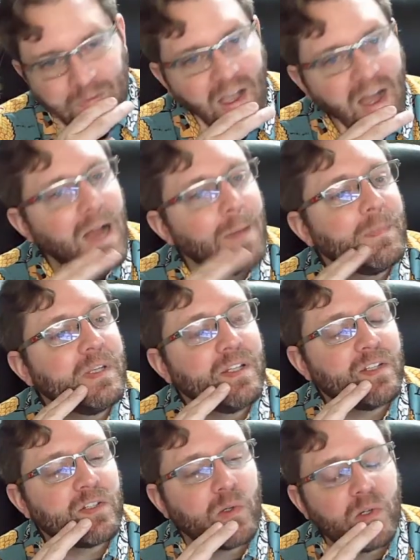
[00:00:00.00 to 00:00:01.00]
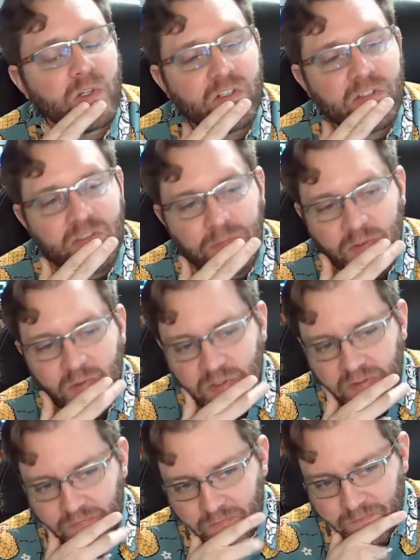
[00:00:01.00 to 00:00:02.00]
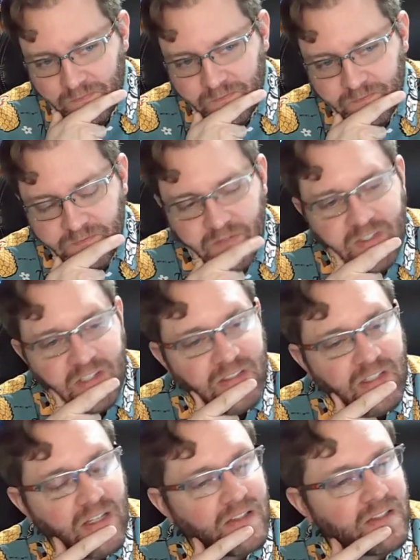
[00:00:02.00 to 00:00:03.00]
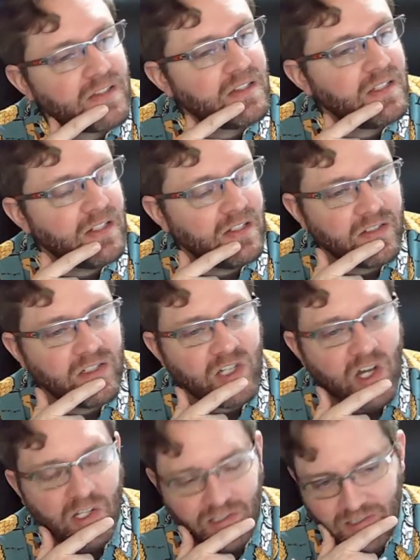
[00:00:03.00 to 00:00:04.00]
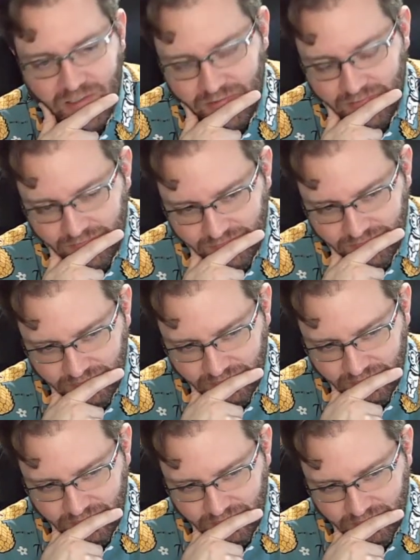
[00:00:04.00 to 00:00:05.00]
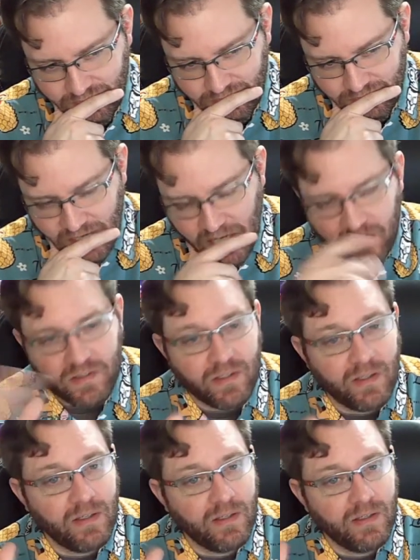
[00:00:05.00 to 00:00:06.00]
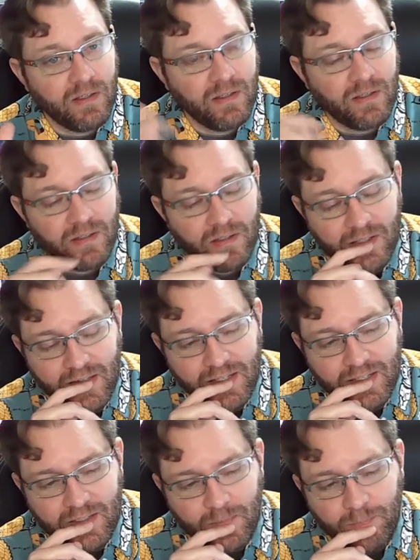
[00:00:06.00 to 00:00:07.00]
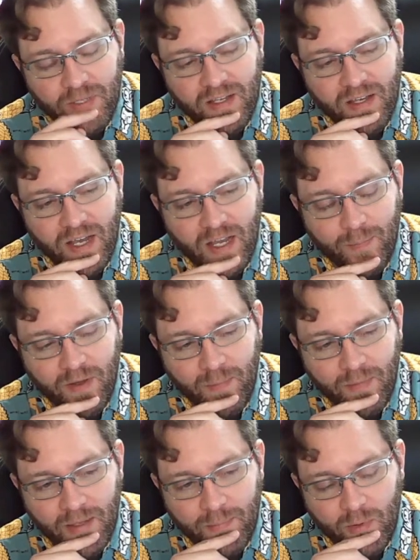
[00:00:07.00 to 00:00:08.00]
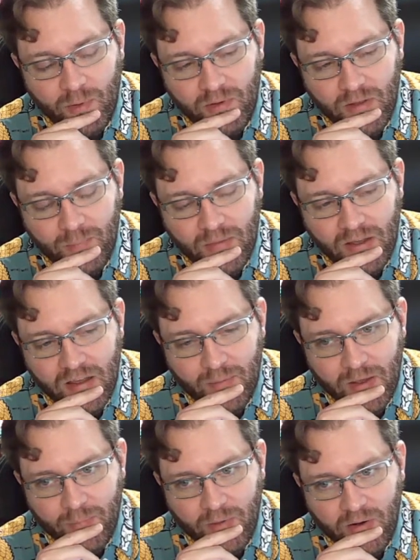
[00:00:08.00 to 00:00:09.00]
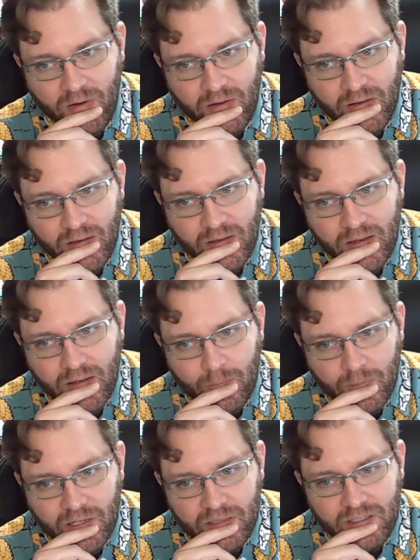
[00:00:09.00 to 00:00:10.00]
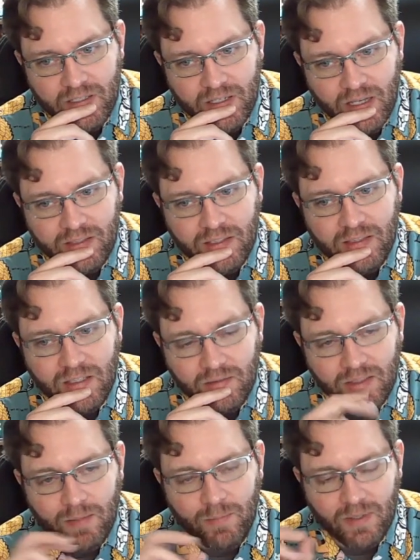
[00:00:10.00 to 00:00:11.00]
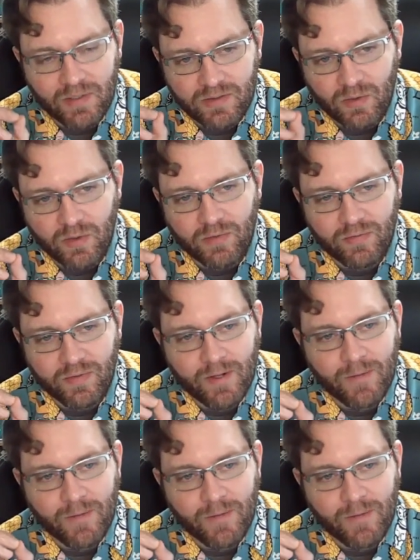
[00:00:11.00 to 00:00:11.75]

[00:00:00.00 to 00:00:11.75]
I'm leaning towards between 50 cents and a dollar. I know it's a big hype on my point, on my part, but I think that they've been sort of